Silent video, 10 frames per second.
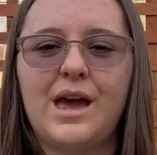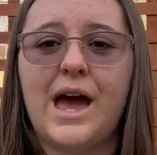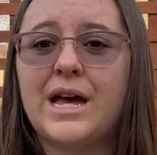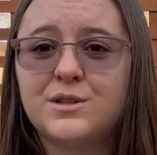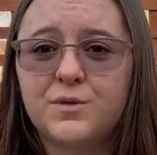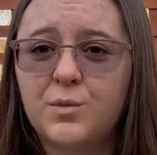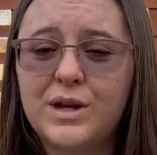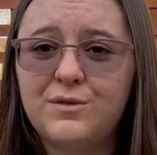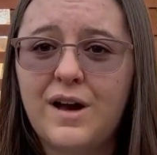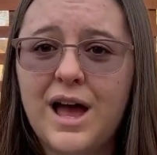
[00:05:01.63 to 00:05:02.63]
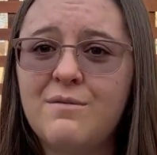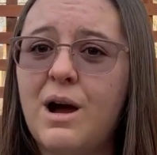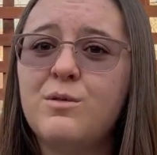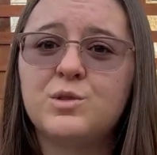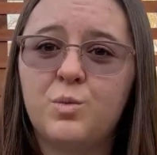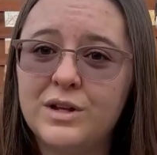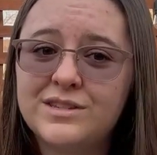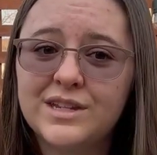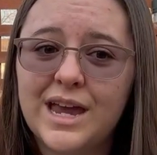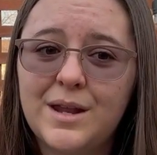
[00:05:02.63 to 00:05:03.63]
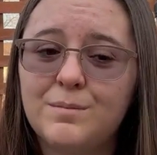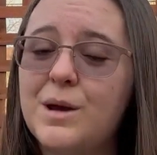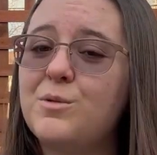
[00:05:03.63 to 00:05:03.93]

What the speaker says: As for week 5, I was once again met